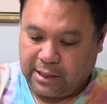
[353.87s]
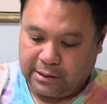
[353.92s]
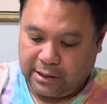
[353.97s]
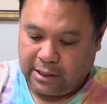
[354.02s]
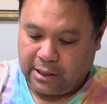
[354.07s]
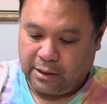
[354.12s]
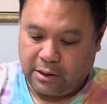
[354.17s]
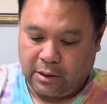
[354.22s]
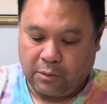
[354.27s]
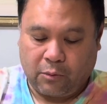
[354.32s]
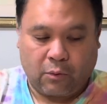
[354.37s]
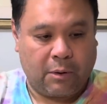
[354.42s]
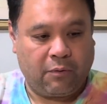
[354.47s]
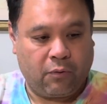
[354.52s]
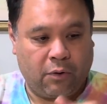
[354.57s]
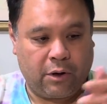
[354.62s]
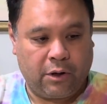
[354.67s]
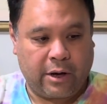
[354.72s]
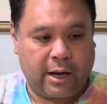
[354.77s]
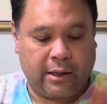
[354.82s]
together right
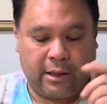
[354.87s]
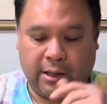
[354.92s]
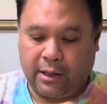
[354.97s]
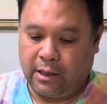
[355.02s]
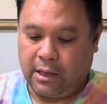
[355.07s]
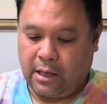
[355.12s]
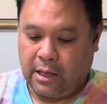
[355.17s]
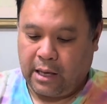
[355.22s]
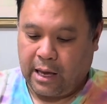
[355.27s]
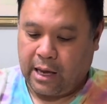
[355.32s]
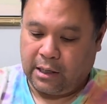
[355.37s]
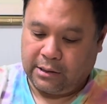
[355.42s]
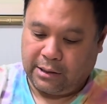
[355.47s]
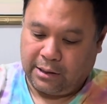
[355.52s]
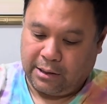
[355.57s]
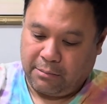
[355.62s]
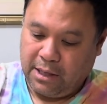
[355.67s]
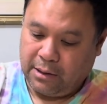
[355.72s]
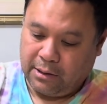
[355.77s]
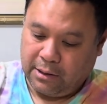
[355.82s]
before you add it to the
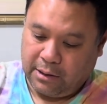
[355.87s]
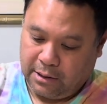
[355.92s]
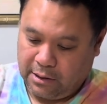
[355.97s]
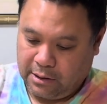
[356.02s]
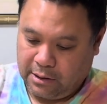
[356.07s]
meat,